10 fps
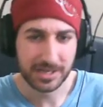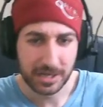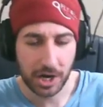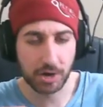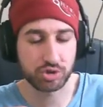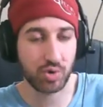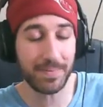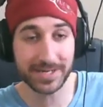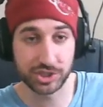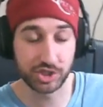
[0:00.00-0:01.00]
Oh,
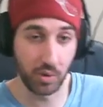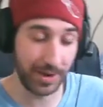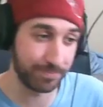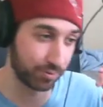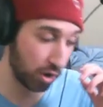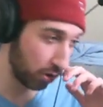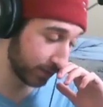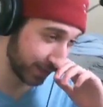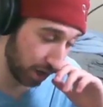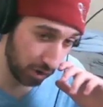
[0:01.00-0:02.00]
Shwabadi's doing
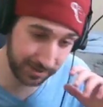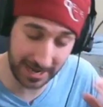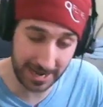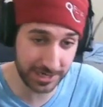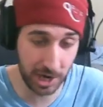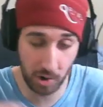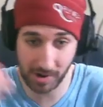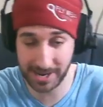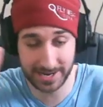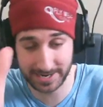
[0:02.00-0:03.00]
Broly? Okay, yo,
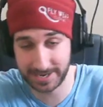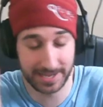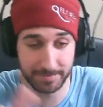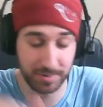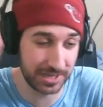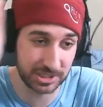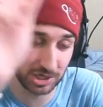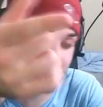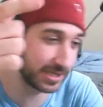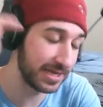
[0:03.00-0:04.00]
hit it in. But
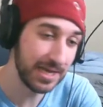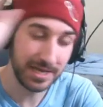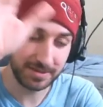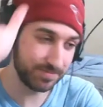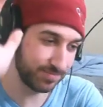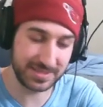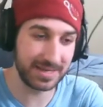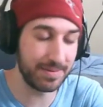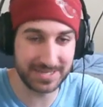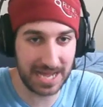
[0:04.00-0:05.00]
seriously,
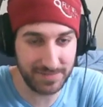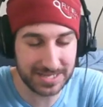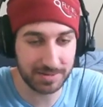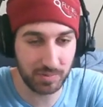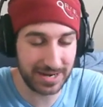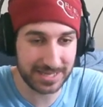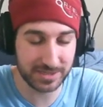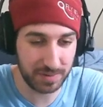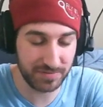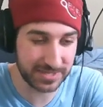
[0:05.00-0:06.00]
I mean, Danny Fast went as his
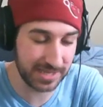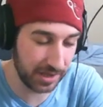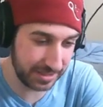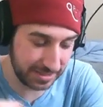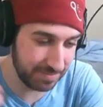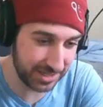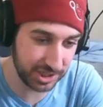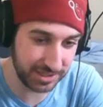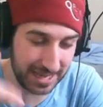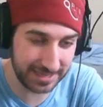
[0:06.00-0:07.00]
perfect cell. He did
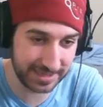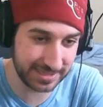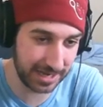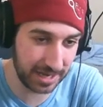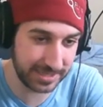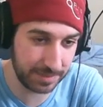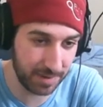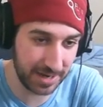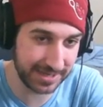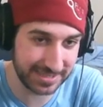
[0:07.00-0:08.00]
mention that he could uh, take
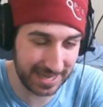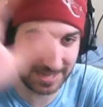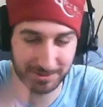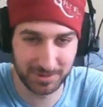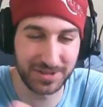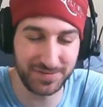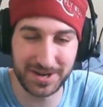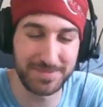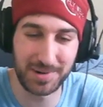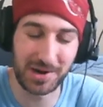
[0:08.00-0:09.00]
bodies. He had the really
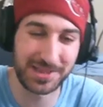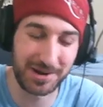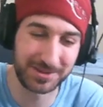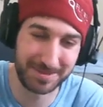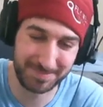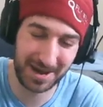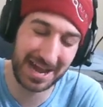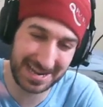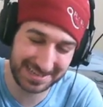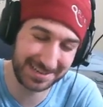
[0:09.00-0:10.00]
funny bar there with the
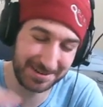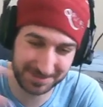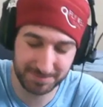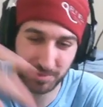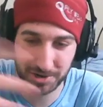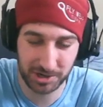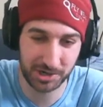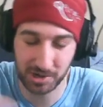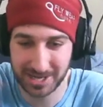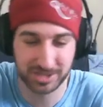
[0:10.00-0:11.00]
buy, you know, the boy or
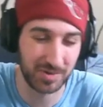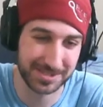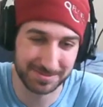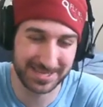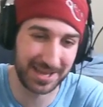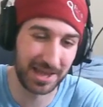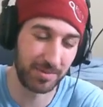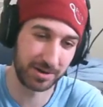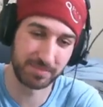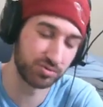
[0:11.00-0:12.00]
girl. I just want some tail. I
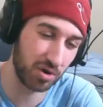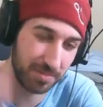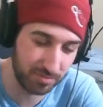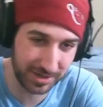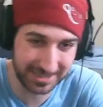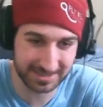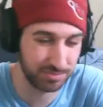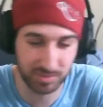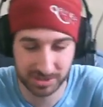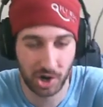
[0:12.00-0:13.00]
want to absorb him re-
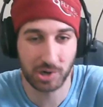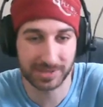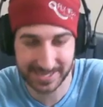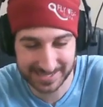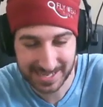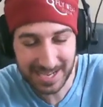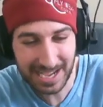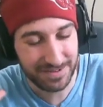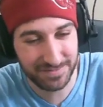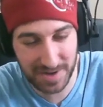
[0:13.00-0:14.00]
regardless.
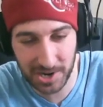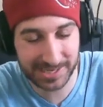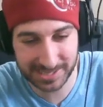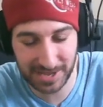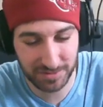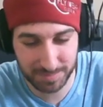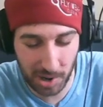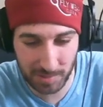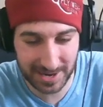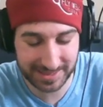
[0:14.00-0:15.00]
Very clever
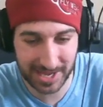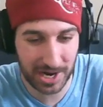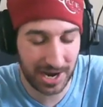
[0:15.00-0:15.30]
bar right there.